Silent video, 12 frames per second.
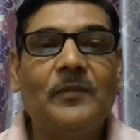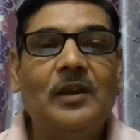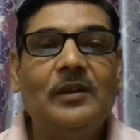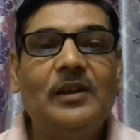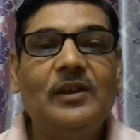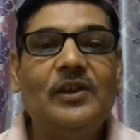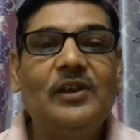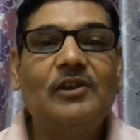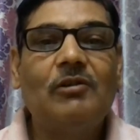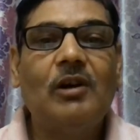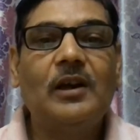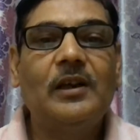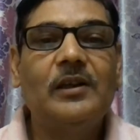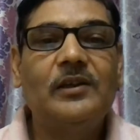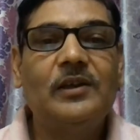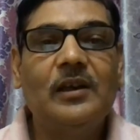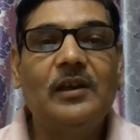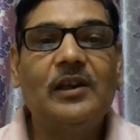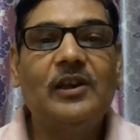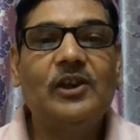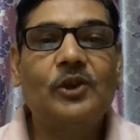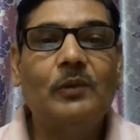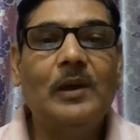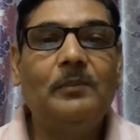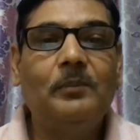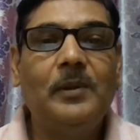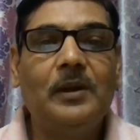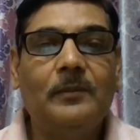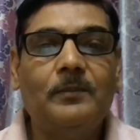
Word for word: This is called as genetic swamping.